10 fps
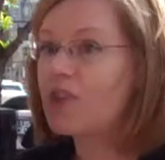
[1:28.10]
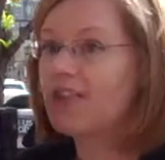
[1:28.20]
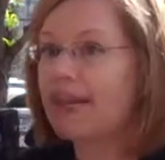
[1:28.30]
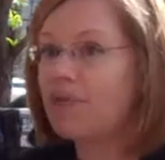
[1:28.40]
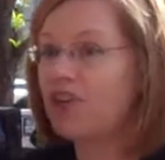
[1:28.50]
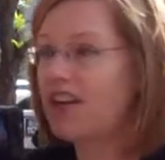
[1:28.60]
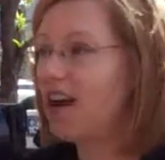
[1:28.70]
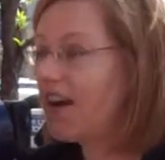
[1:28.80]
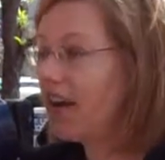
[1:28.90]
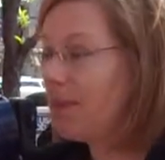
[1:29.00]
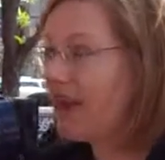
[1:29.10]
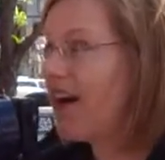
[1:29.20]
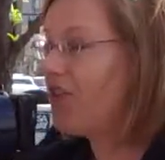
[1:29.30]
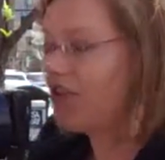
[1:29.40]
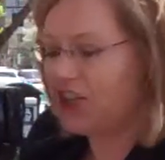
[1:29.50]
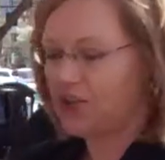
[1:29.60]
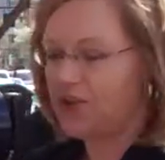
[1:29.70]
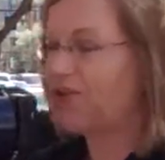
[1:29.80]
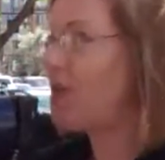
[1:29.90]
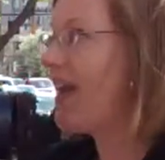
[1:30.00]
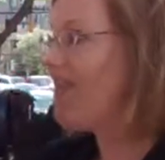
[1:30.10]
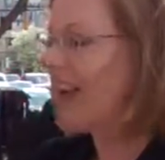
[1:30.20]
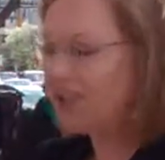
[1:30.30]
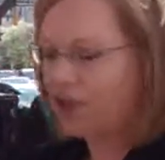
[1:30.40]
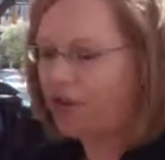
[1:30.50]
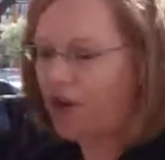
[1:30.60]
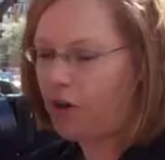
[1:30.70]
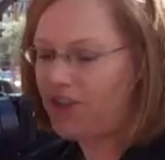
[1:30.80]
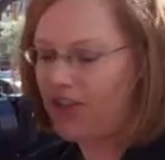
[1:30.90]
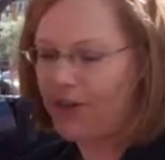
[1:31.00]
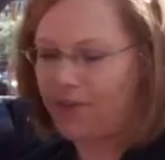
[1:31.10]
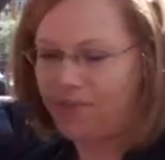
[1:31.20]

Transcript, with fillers: reception are going to be covered too, so we have that to look forward to.